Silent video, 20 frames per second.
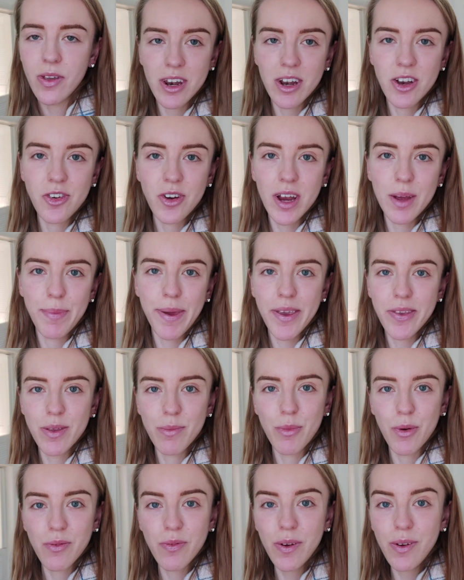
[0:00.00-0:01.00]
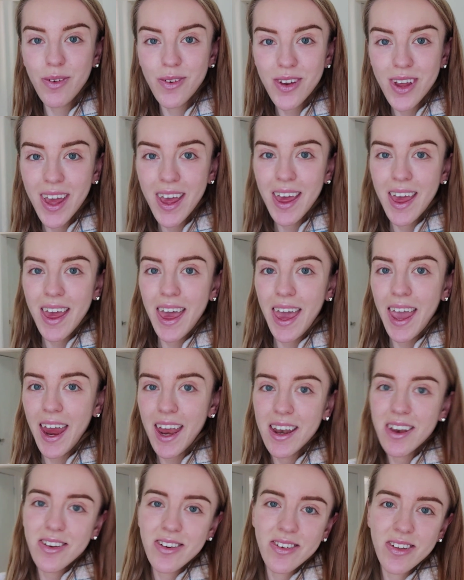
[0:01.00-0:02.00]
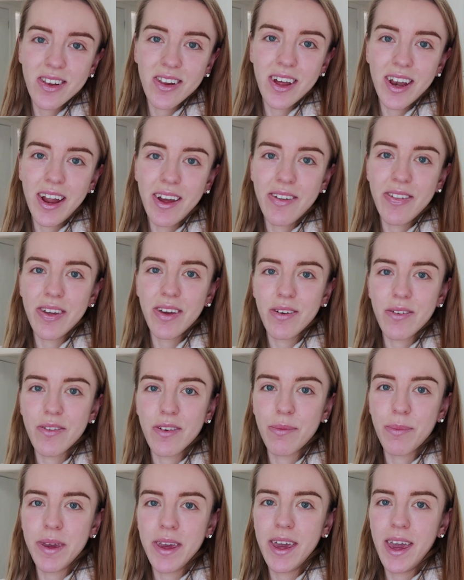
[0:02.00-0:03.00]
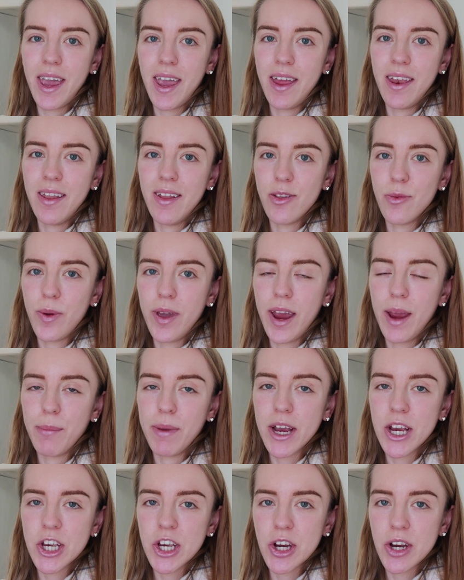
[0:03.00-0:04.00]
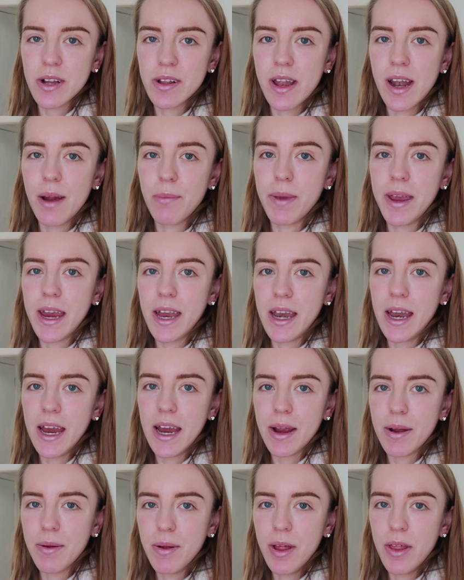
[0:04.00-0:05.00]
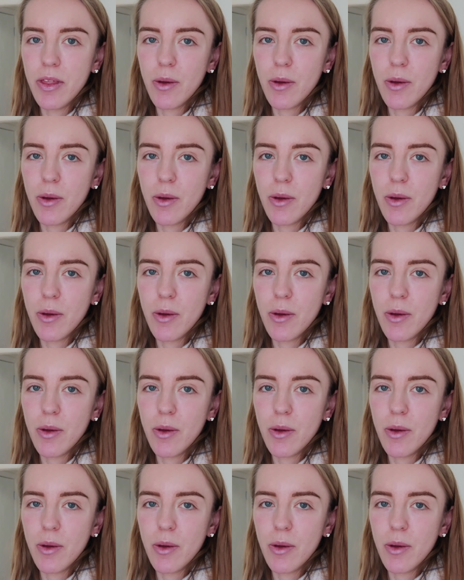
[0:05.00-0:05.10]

I'm going to try and make some more food and it's just a lot healthier for me and this way I make sure that I'm eating